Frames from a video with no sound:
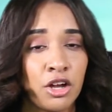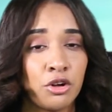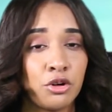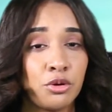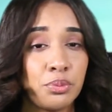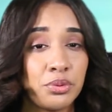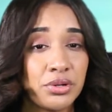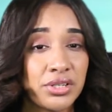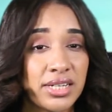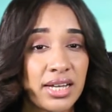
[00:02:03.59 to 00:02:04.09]

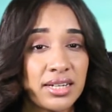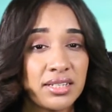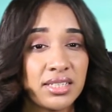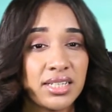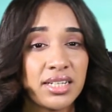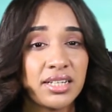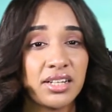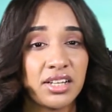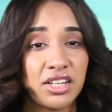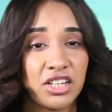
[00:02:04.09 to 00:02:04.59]

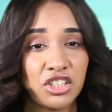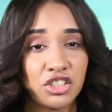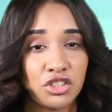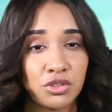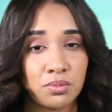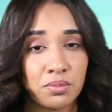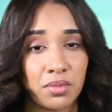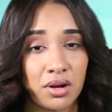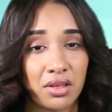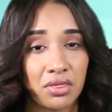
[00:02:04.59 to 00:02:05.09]
representing each
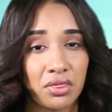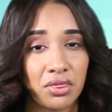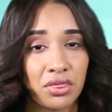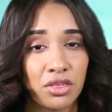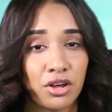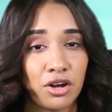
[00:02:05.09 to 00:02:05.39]
month